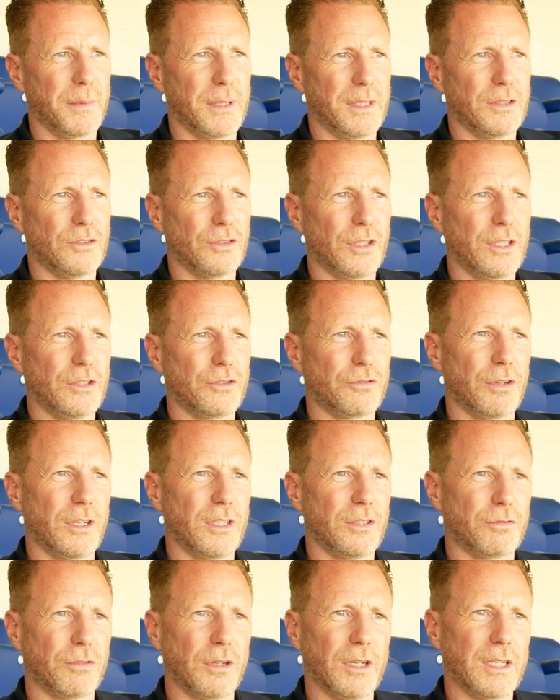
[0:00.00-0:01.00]

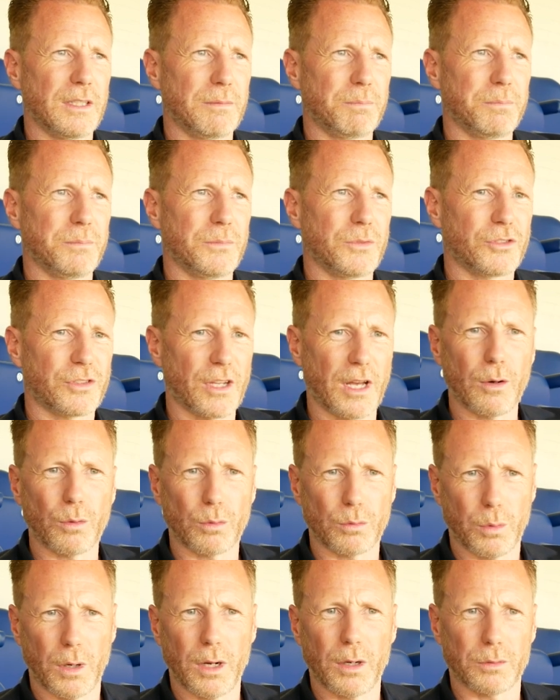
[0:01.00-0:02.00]
he's really
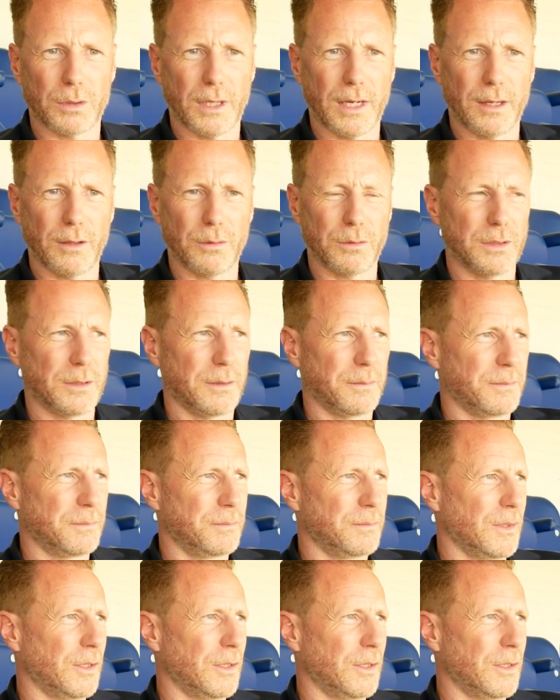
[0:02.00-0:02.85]
settled well now.